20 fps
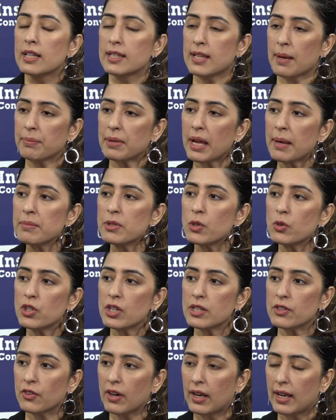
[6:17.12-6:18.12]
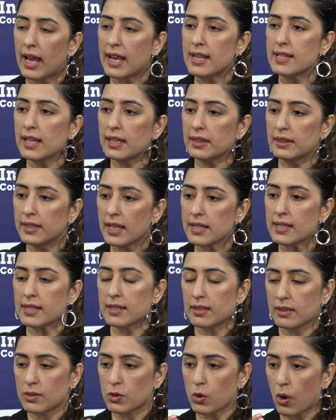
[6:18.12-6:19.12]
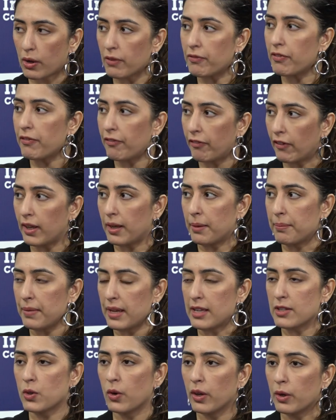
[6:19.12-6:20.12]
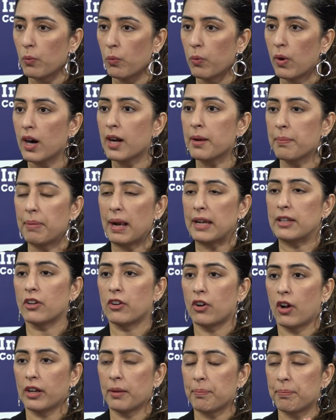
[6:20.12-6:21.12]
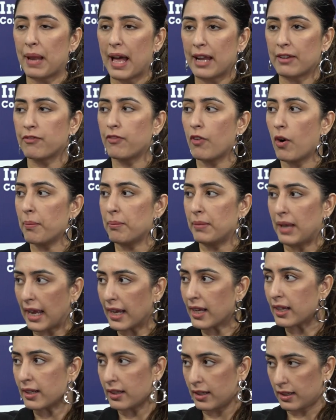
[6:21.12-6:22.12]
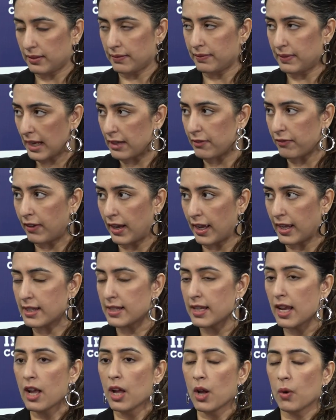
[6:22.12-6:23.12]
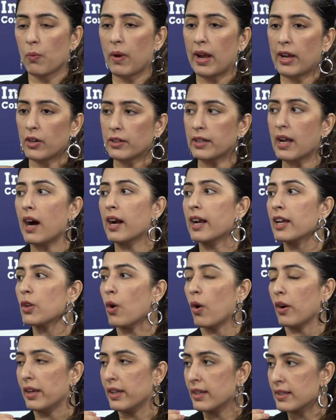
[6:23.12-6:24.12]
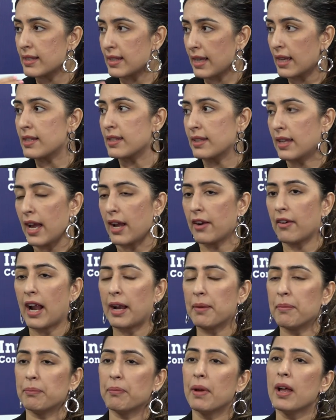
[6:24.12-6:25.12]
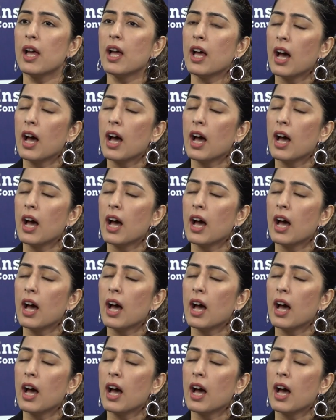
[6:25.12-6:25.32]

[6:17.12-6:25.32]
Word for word: sometimes you just realize that this sort of a film is going to work better on a platform like Netflix, where your target audience is there, and